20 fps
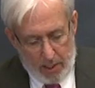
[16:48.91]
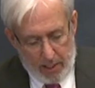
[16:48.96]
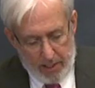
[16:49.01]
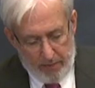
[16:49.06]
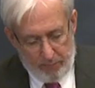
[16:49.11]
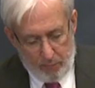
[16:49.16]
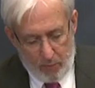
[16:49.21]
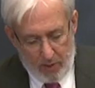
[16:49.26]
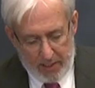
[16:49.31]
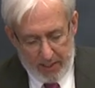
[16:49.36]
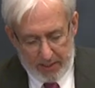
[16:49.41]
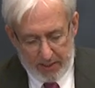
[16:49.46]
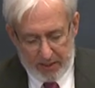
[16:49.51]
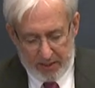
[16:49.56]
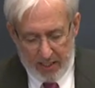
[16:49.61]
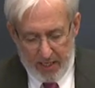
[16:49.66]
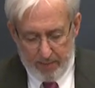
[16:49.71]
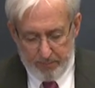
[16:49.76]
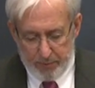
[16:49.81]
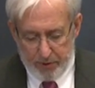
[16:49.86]
If one
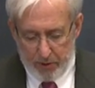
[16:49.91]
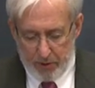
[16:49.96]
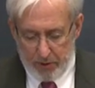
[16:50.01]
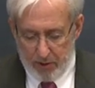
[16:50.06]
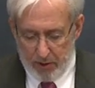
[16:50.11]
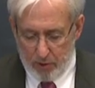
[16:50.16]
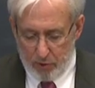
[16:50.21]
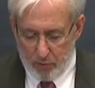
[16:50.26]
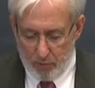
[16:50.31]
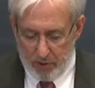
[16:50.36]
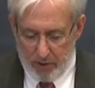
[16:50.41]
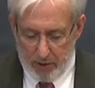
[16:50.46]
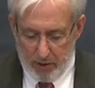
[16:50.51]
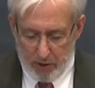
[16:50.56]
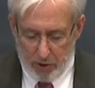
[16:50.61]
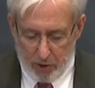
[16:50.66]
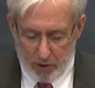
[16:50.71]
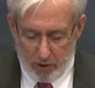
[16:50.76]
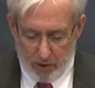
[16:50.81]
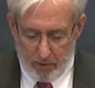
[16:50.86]
accepts the
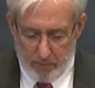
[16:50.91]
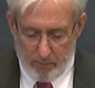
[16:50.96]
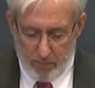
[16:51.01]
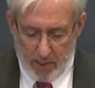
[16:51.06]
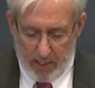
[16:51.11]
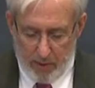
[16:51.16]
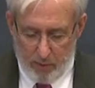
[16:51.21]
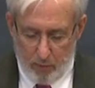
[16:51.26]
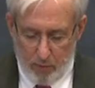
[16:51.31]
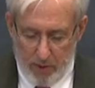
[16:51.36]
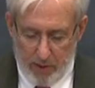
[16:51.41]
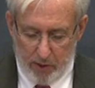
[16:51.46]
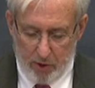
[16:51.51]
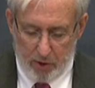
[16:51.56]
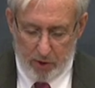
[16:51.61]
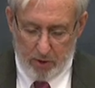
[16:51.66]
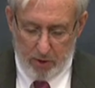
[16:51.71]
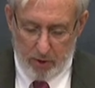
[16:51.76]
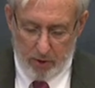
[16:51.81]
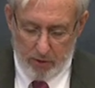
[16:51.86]
tradition by
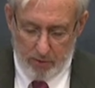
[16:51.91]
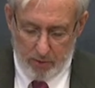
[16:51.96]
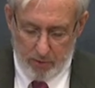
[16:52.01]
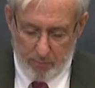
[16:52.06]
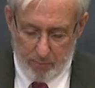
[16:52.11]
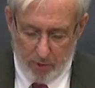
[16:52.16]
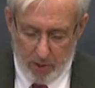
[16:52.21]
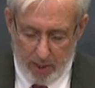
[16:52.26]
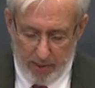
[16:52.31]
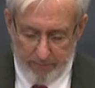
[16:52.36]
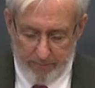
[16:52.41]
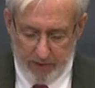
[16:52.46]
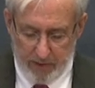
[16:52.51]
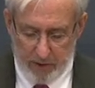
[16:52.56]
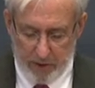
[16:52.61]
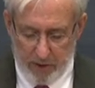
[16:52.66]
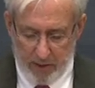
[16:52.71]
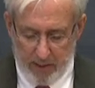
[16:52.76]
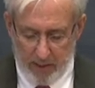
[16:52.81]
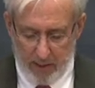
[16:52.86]
which the Prophet
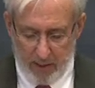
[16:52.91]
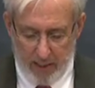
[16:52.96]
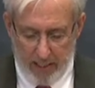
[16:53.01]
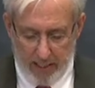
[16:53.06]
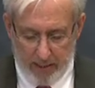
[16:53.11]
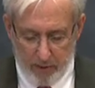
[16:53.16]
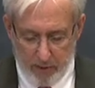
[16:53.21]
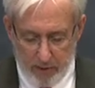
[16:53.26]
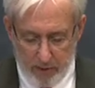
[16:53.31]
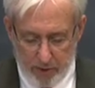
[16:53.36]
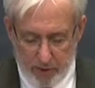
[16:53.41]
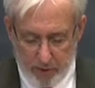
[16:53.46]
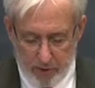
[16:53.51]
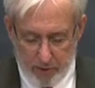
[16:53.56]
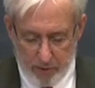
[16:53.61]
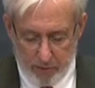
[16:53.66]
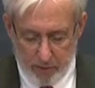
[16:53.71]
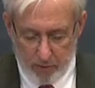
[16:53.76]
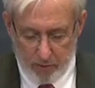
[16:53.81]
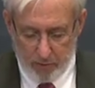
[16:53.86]
sent letters
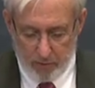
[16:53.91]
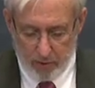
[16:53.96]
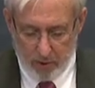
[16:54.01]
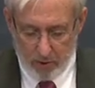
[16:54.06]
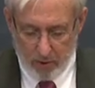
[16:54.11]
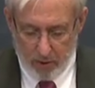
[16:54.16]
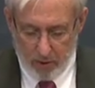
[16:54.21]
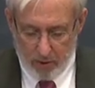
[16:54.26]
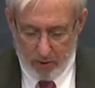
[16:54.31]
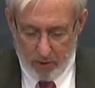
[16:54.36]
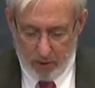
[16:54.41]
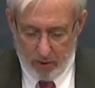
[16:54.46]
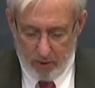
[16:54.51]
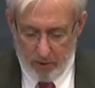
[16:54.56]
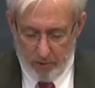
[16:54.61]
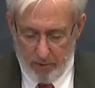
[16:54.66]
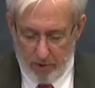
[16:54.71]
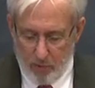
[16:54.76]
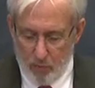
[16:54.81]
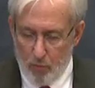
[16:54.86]
to
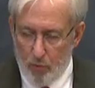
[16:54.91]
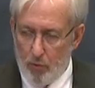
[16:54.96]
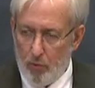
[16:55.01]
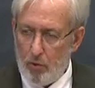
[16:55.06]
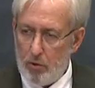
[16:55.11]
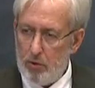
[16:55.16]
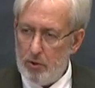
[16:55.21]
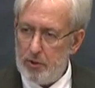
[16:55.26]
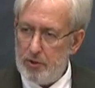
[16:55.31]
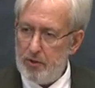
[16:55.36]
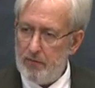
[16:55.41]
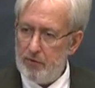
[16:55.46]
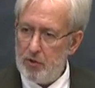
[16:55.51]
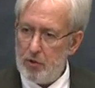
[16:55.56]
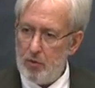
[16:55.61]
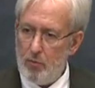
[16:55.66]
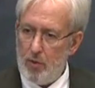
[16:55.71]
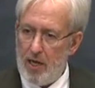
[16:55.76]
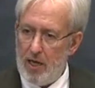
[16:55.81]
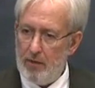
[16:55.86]
the rulers of
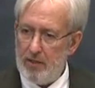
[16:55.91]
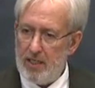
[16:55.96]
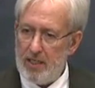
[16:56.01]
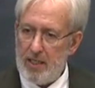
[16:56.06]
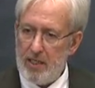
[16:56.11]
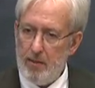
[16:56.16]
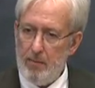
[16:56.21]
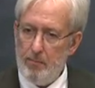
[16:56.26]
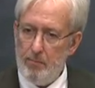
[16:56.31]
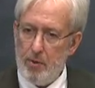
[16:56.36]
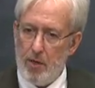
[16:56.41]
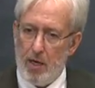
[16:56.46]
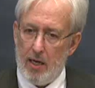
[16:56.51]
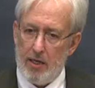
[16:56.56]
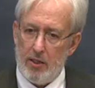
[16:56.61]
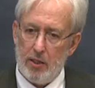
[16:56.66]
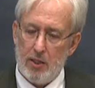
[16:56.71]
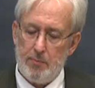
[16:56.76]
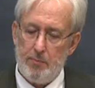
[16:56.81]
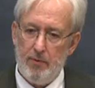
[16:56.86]
surrounding
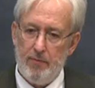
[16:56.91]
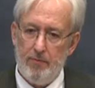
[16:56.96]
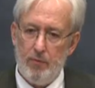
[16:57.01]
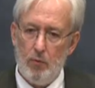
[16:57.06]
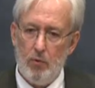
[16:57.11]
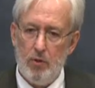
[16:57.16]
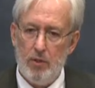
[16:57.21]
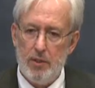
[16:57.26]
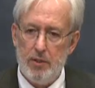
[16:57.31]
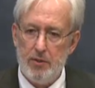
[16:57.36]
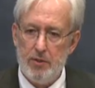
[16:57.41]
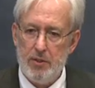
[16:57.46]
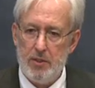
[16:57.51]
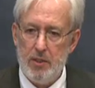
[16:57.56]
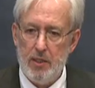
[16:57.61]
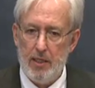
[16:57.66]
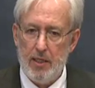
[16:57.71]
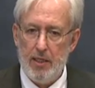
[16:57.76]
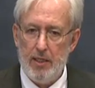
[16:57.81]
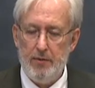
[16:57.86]
empires before his
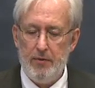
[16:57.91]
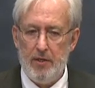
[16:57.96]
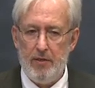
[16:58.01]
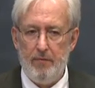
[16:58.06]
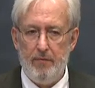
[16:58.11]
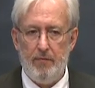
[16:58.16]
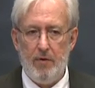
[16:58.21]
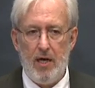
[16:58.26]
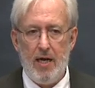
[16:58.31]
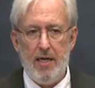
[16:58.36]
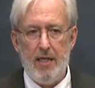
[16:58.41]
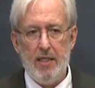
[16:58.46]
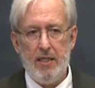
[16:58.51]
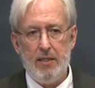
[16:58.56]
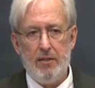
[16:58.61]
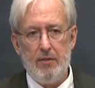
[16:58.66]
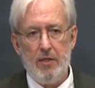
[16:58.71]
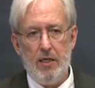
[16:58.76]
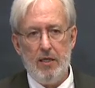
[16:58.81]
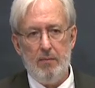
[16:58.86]
death,
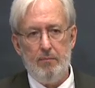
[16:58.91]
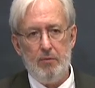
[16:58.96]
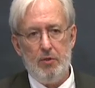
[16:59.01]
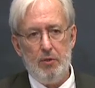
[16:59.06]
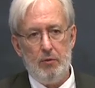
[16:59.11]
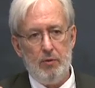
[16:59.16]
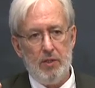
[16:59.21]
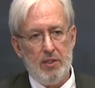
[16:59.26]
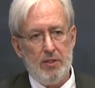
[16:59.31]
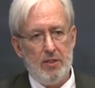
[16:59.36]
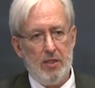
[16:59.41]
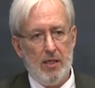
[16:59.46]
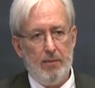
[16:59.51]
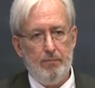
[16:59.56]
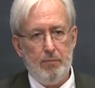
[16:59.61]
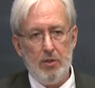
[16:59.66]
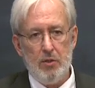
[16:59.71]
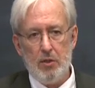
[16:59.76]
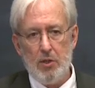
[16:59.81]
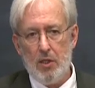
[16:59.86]
inviting them to
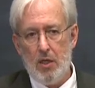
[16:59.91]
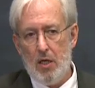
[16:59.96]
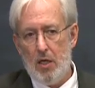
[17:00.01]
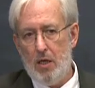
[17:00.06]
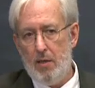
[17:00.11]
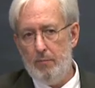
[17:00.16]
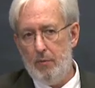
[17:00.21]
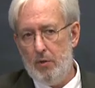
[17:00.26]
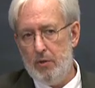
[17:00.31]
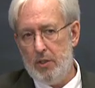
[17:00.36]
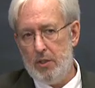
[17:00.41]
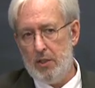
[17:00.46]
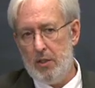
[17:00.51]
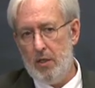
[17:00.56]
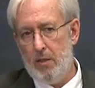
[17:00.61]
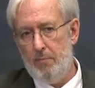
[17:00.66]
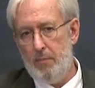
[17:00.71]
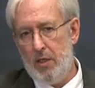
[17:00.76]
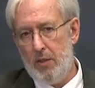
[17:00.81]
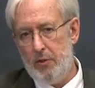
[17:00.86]
accept Islam or to
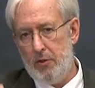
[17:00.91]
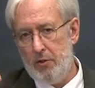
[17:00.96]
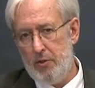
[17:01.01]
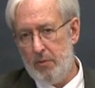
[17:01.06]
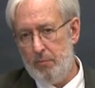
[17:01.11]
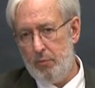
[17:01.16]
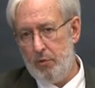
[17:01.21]
come under the